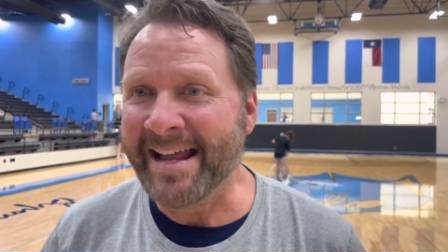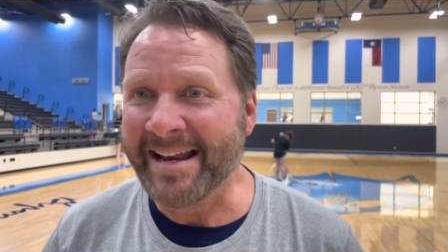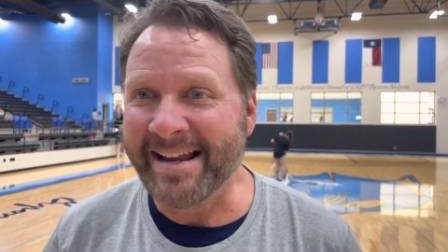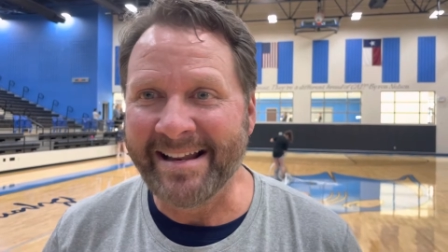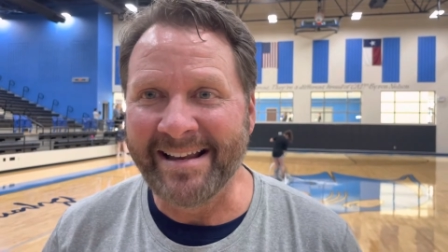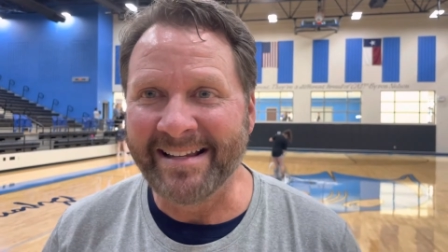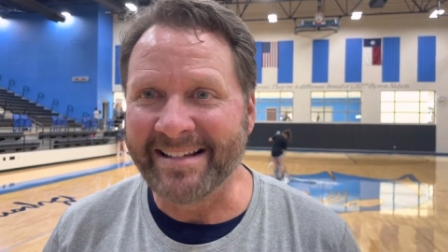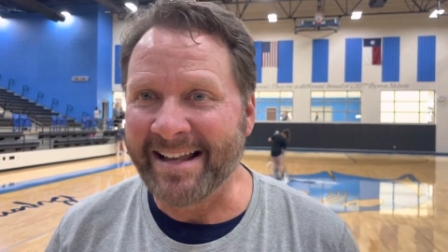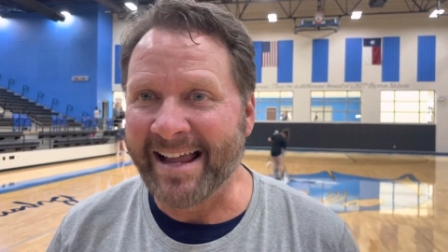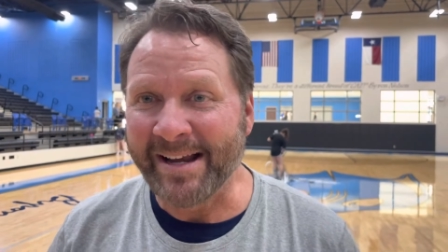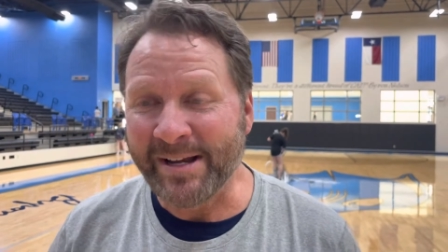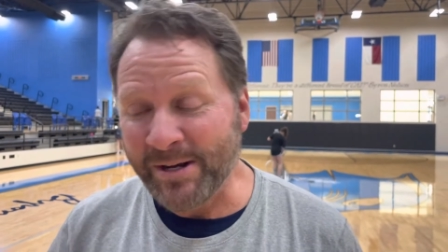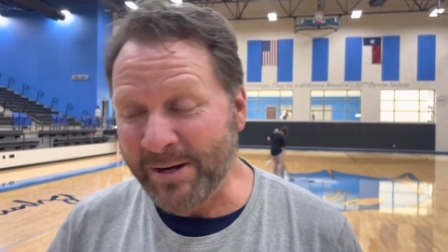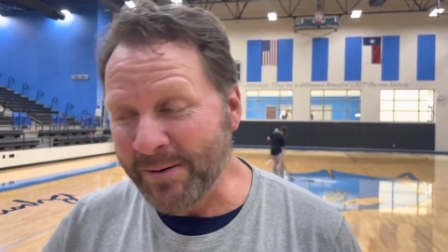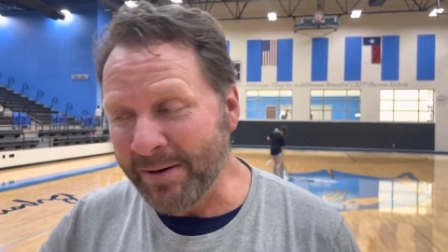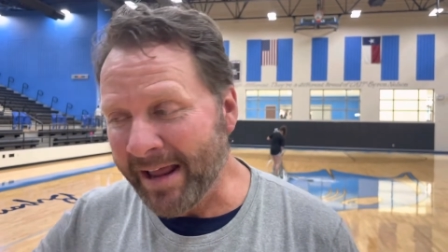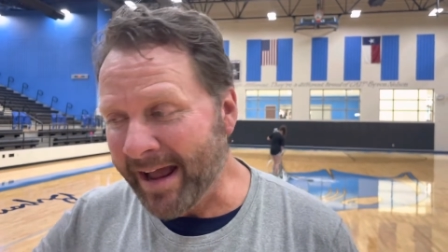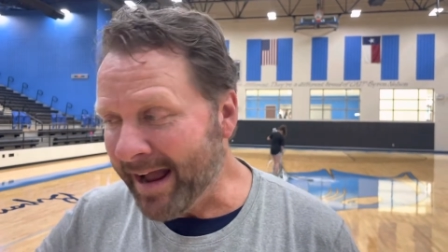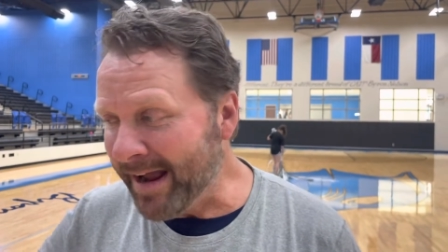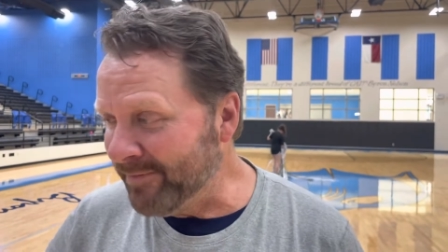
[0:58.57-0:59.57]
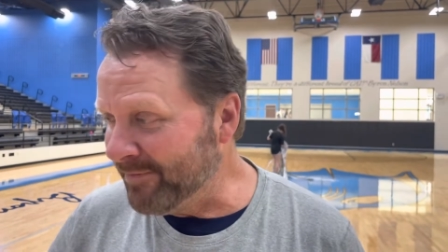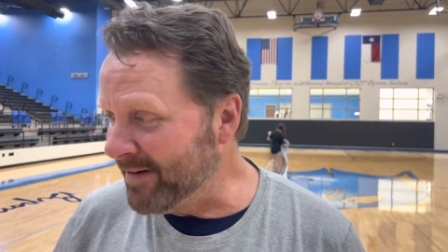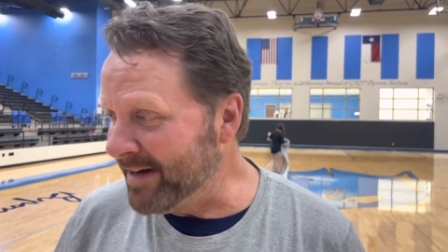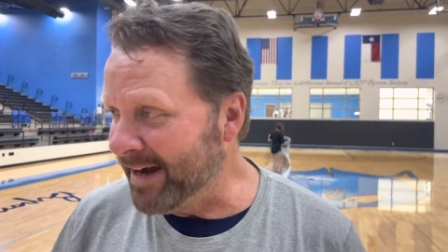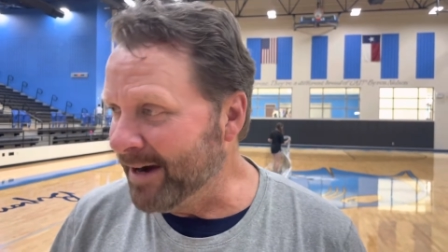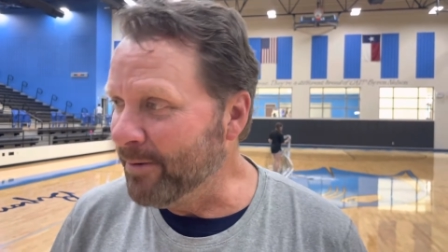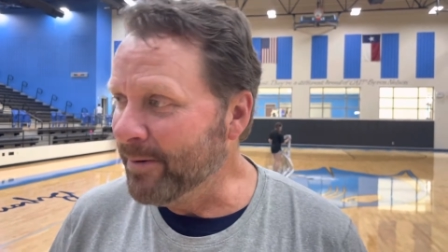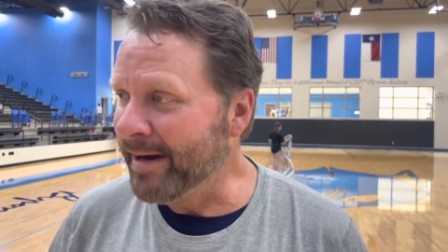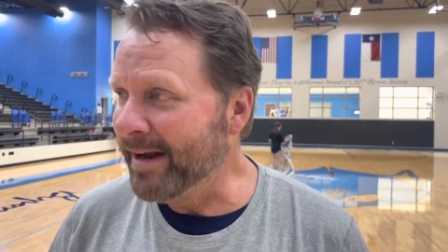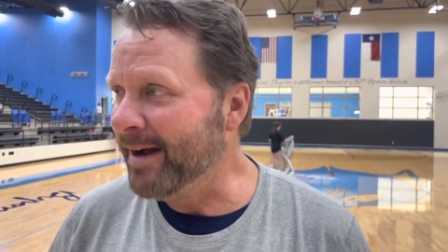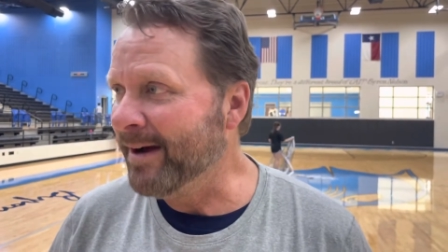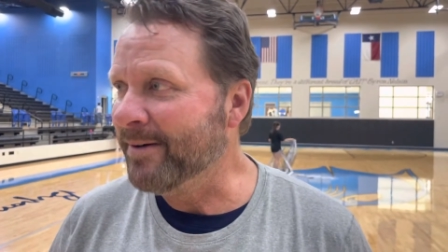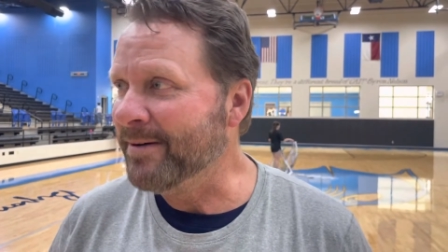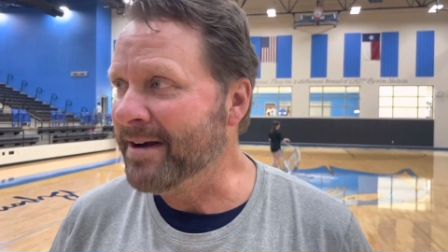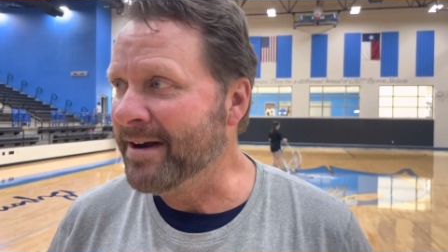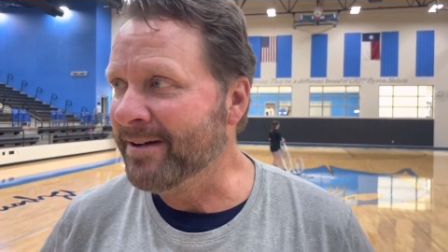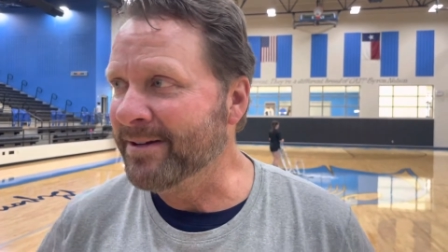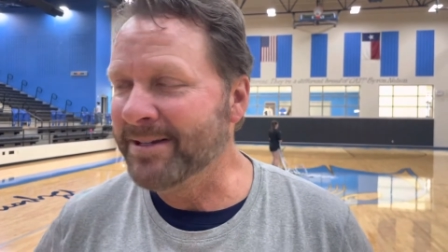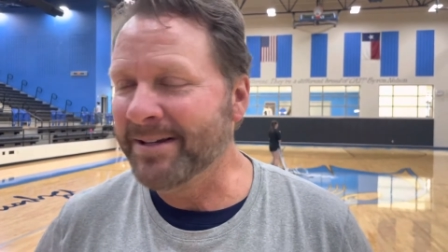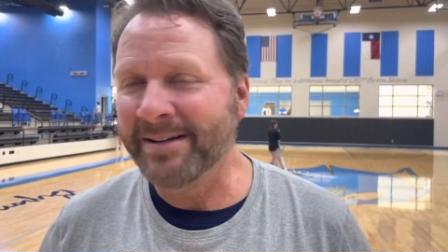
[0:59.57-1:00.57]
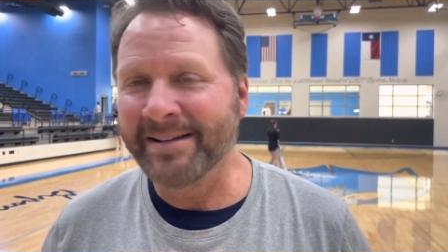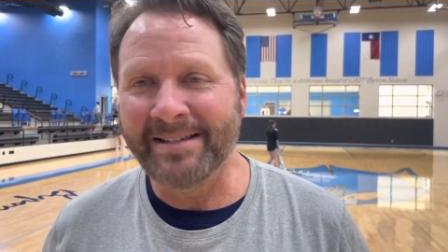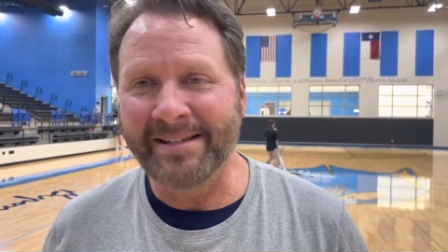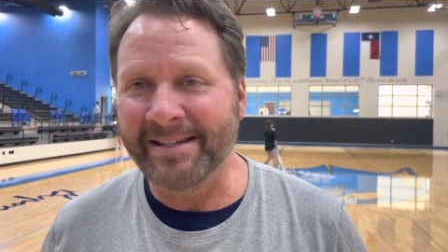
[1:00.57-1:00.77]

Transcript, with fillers: and it's like new life and here we go you know so it's